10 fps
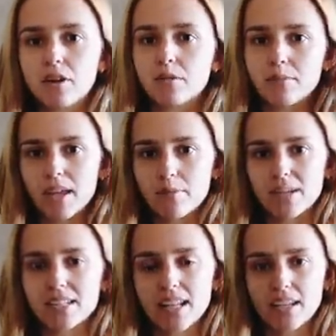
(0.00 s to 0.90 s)
on me, but
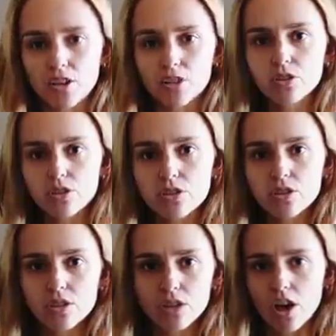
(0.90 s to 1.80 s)
it's like a good
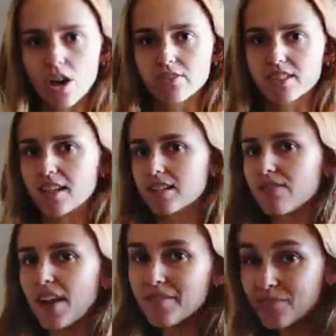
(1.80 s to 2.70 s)
oversized
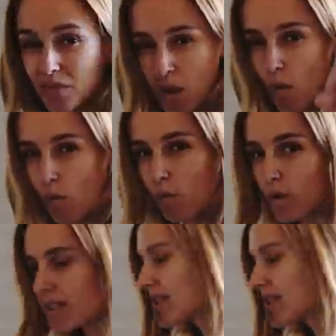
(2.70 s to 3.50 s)
fit. One